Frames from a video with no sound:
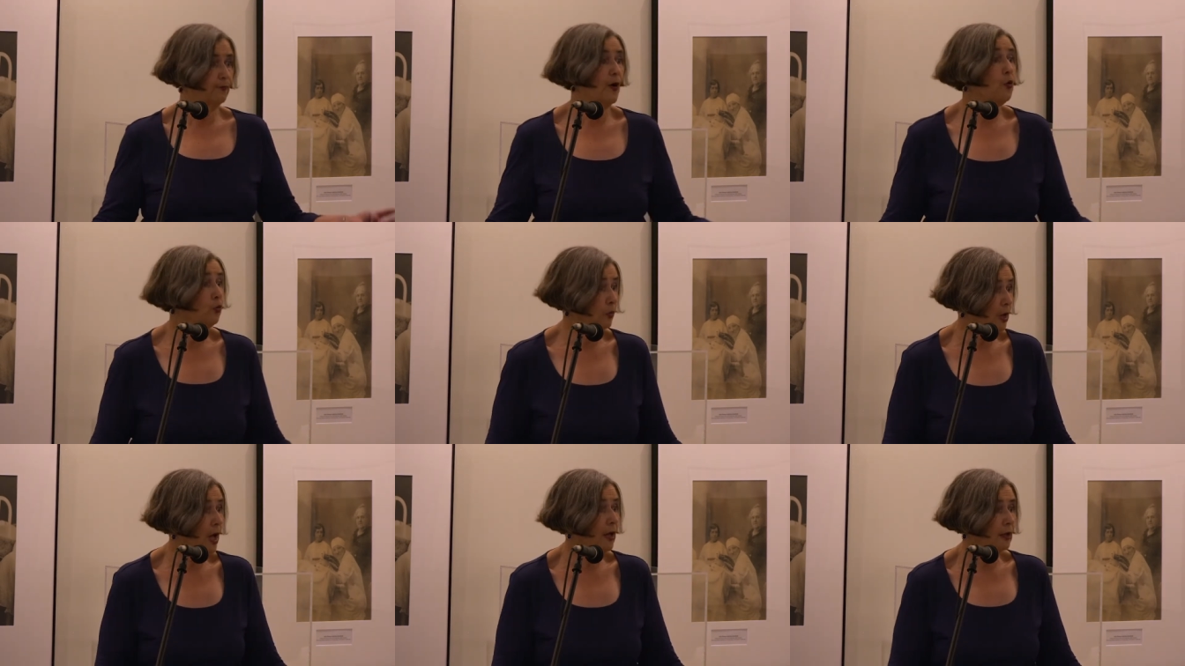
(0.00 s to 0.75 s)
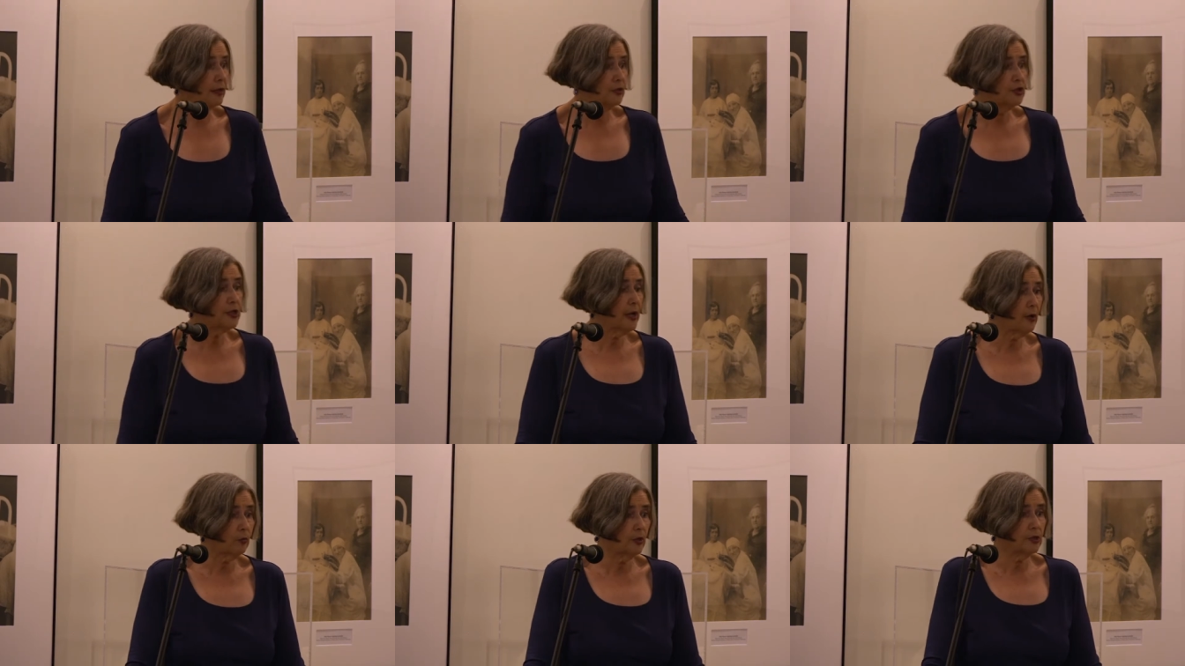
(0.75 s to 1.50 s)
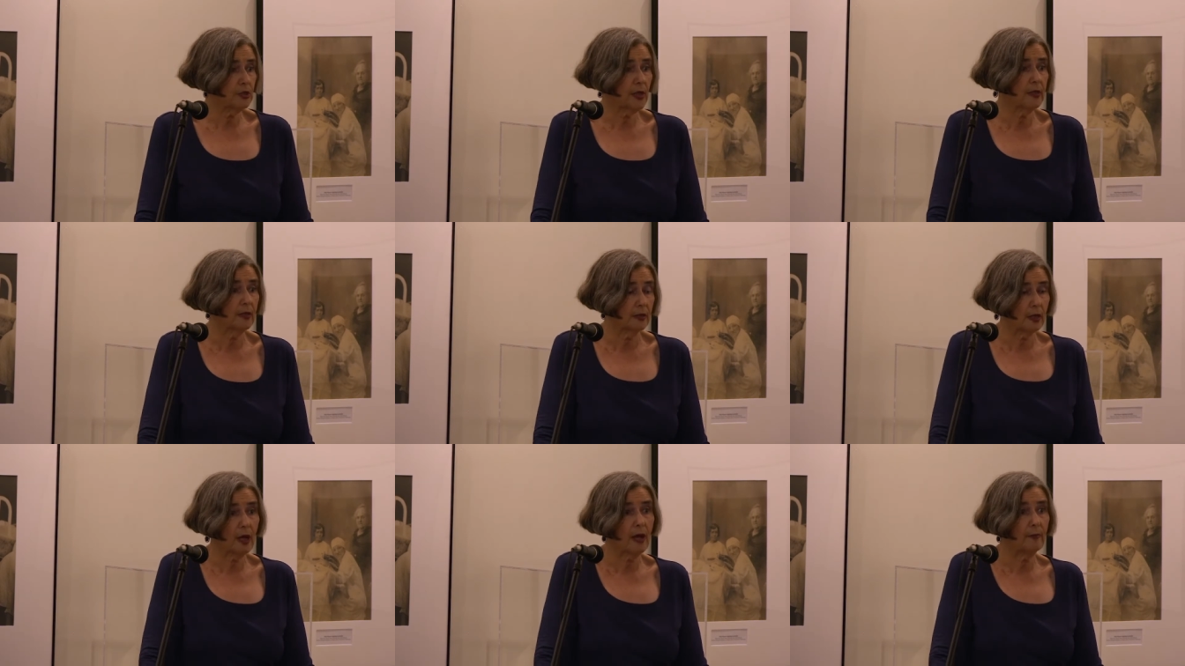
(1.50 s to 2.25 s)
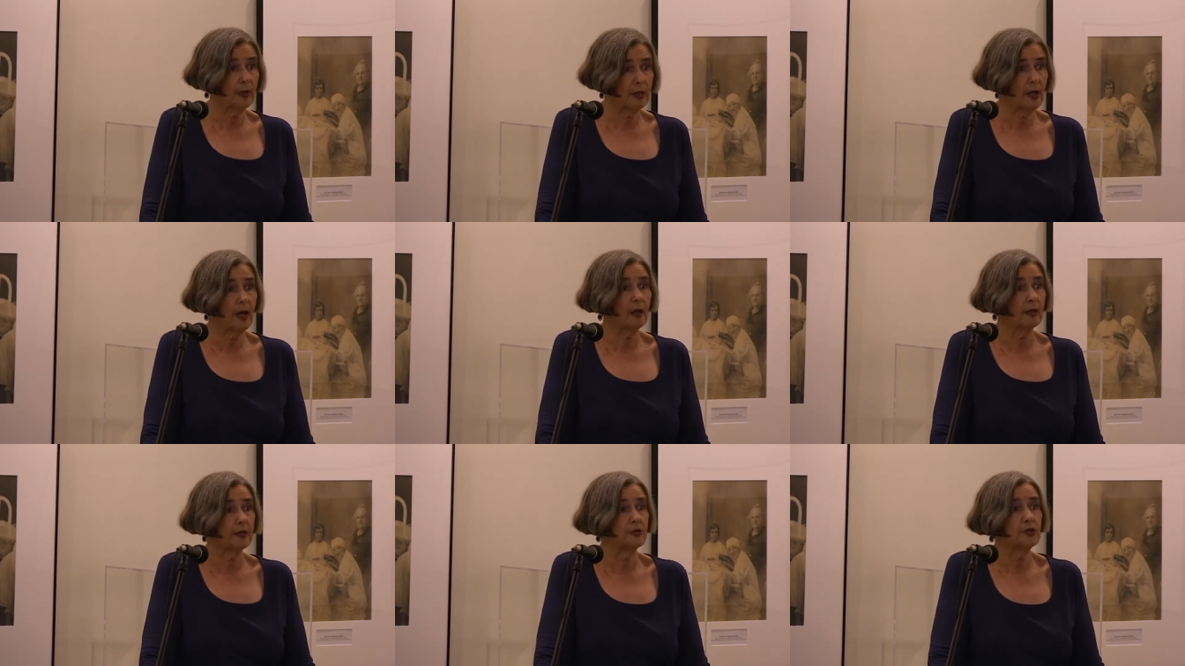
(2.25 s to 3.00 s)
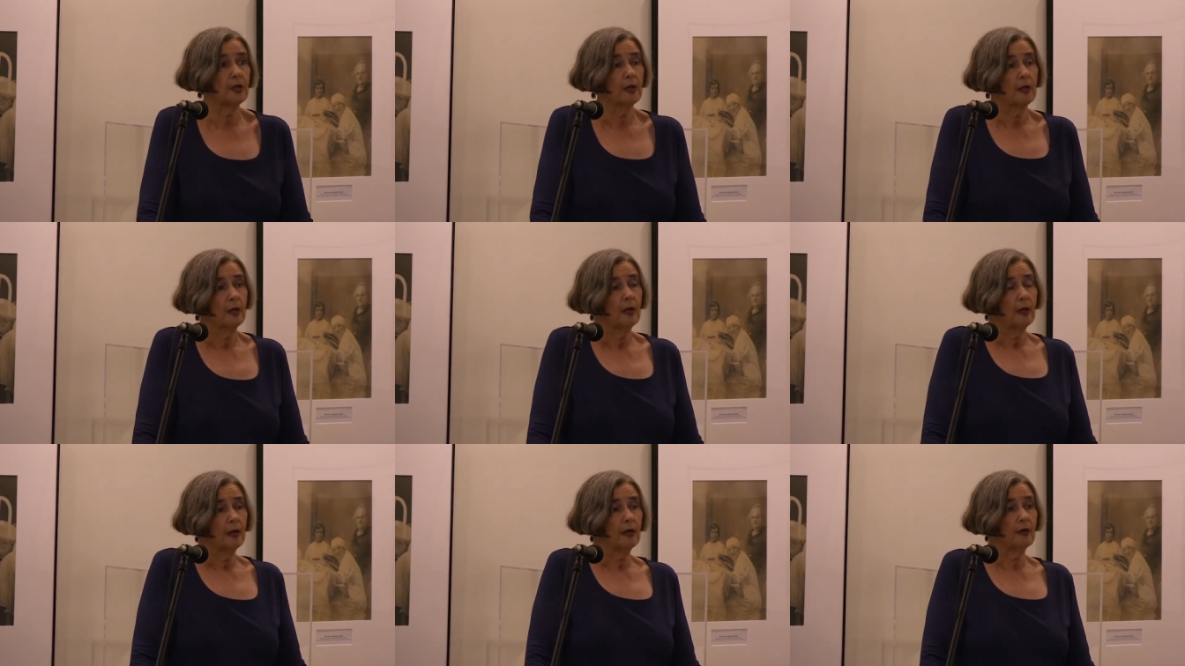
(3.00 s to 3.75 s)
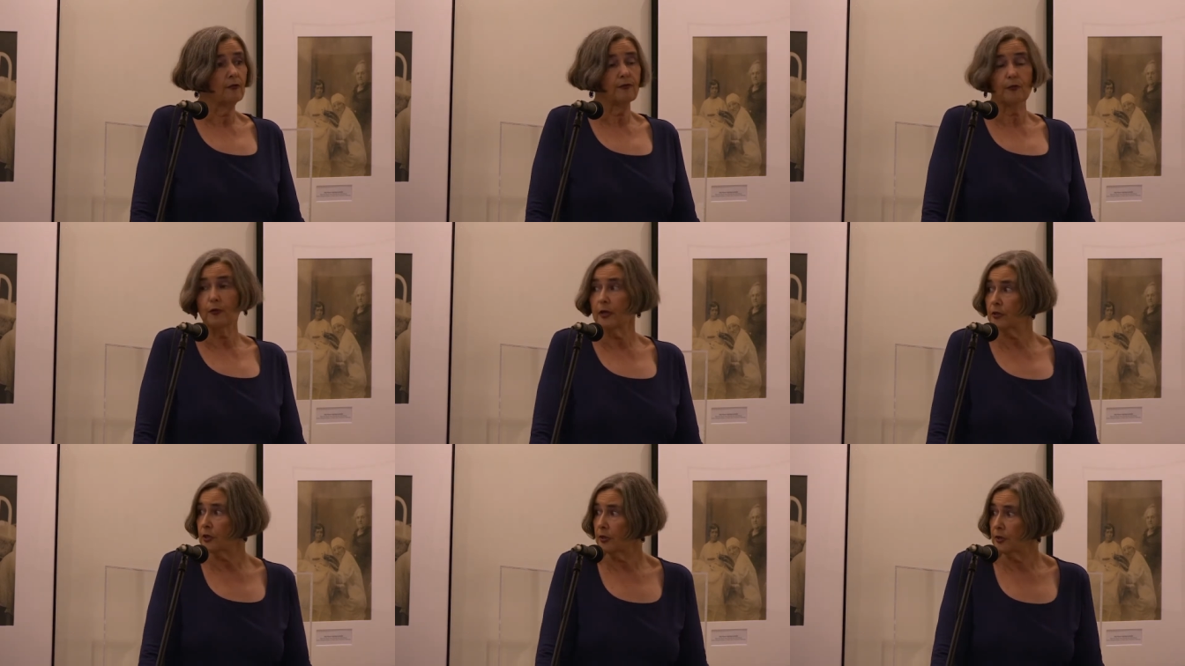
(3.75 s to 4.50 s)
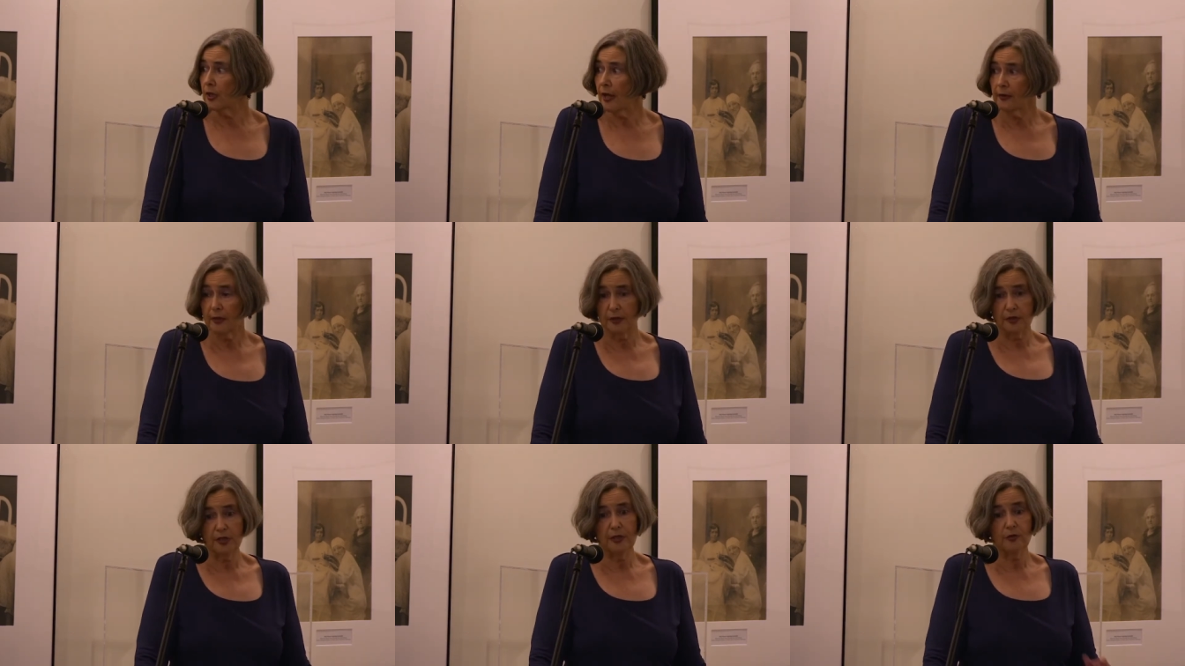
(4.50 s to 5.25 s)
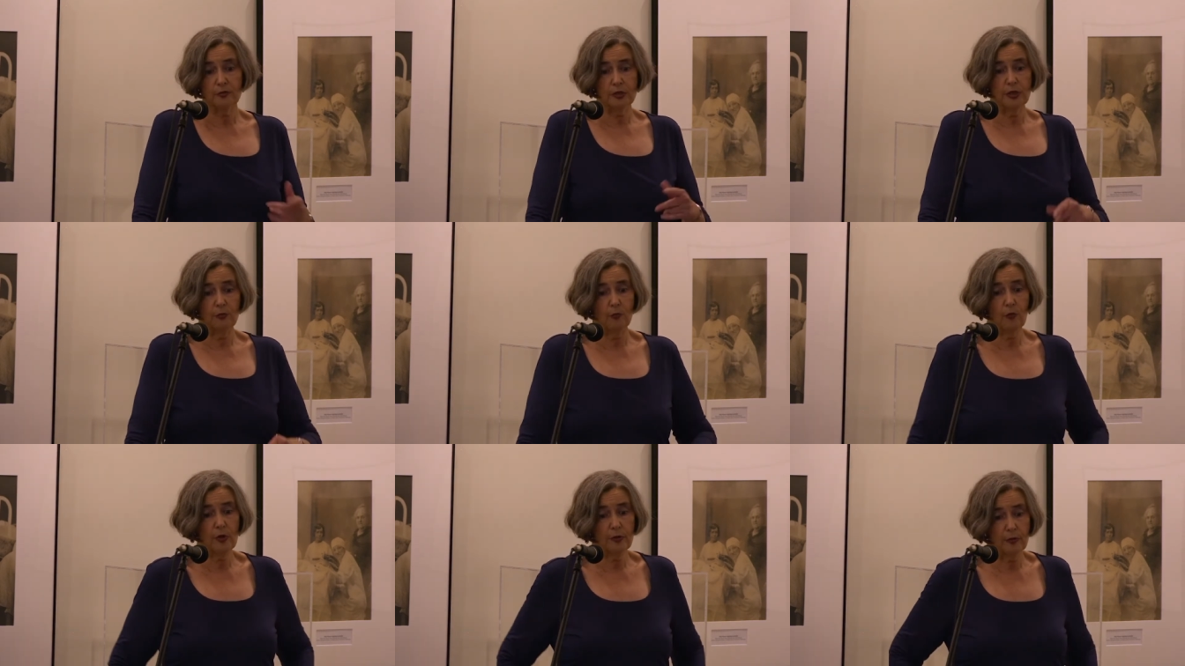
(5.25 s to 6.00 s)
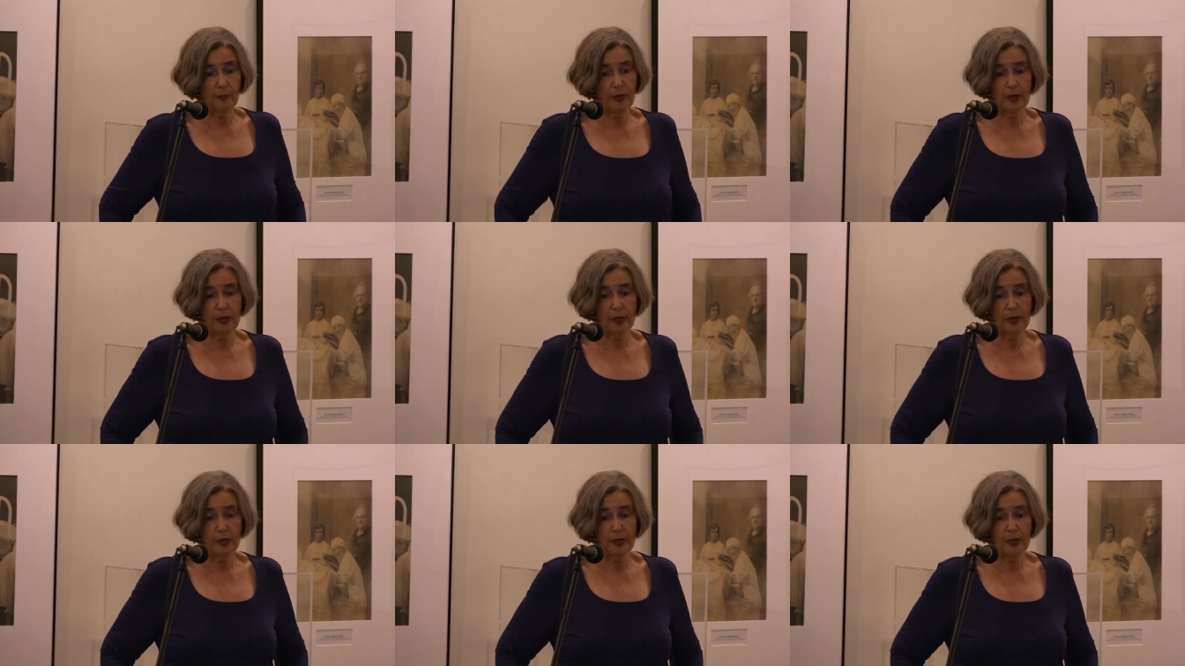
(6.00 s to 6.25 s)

folk knowledge, shall we say, and common knowledge. For instance, I think it's interesting in one of the